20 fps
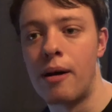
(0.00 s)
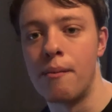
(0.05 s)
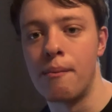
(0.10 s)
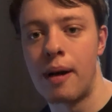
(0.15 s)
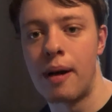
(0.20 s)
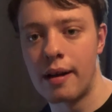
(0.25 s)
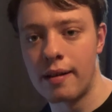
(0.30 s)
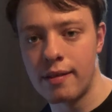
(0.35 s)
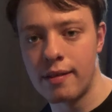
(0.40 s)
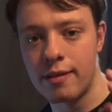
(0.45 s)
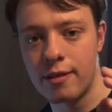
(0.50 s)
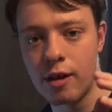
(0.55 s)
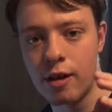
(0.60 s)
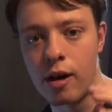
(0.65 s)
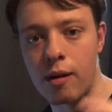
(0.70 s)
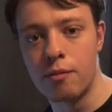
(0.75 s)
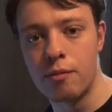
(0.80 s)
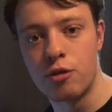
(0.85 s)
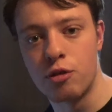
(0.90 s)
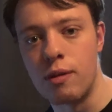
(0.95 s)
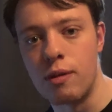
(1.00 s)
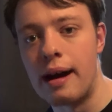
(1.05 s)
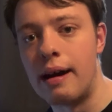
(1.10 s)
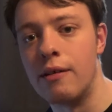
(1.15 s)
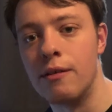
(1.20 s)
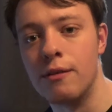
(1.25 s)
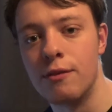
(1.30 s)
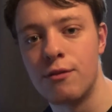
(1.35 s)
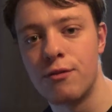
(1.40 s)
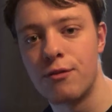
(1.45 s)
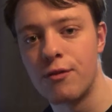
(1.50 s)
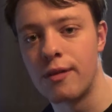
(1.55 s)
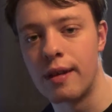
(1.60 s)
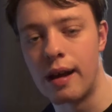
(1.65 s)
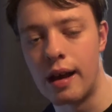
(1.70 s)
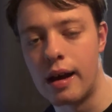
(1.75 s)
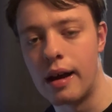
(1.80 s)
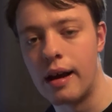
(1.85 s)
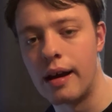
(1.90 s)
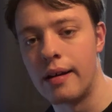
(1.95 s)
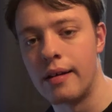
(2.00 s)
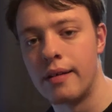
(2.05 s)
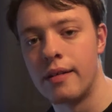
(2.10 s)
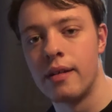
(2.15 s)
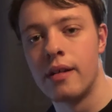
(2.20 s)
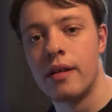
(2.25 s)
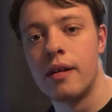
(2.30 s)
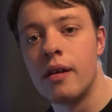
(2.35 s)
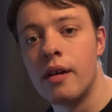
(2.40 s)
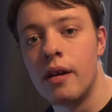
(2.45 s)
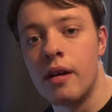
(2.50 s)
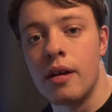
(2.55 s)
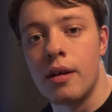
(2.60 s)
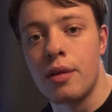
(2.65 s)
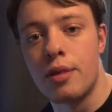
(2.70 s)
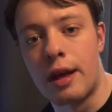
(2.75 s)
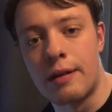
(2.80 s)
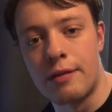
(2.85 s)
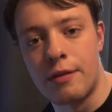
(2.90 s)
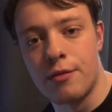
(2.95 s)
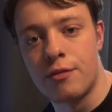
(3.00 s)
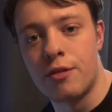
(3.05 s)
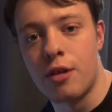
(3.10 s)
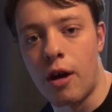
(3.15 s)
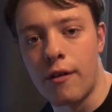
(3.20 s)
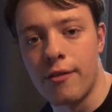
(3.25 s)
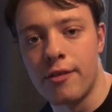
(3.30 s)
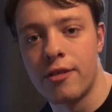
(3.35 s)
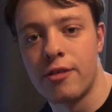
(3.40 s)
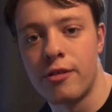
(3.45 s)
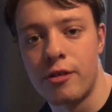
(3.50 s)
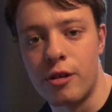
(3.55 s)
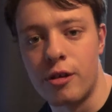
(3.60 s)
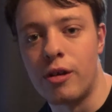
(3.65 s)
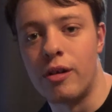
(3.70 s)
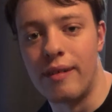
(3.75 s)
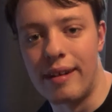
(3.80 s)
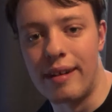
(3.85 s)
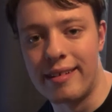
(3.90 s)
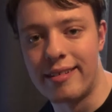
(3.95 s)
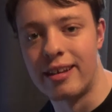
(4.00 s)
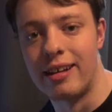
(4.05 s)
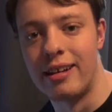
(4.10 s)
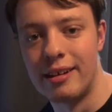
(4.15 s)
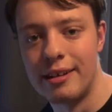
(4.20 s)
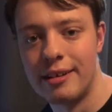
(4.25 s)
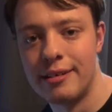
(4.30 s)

my top 12 Seventh Doctor stories.